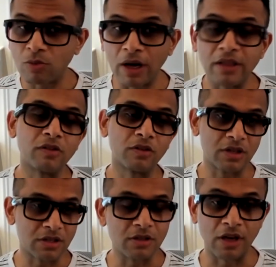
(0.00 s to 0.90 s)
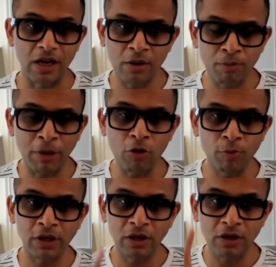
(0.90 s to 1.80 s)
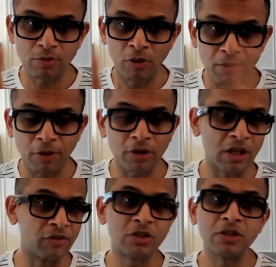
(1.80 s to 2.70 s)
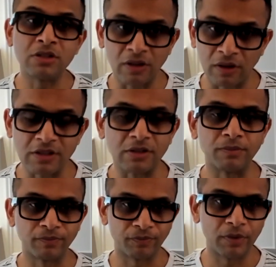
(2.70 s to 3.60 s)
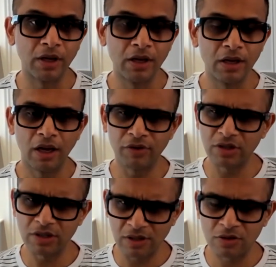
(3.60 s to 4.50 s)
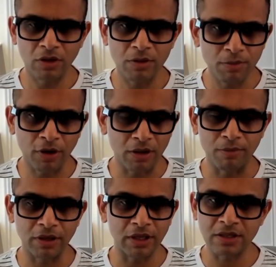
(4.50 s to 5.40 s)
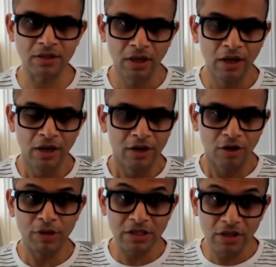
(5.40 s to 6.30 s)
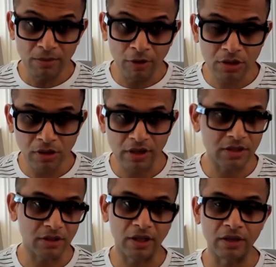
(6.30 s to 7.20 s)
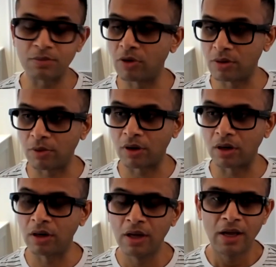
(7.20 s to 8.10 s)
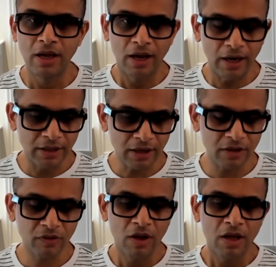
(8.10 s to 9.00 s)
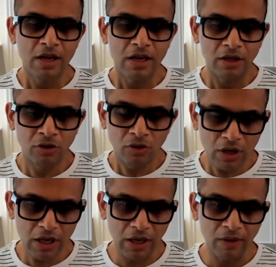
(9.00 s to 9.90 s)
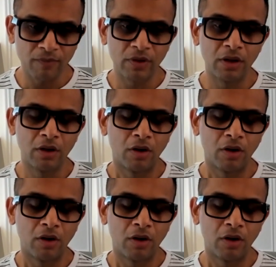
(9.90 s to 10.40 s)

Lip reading: as to why this is necessary. In my opinion, it's more important than the efficiency reason. Efficiency is not important, but to me, it's the emotional reason that's more important. And that is, today,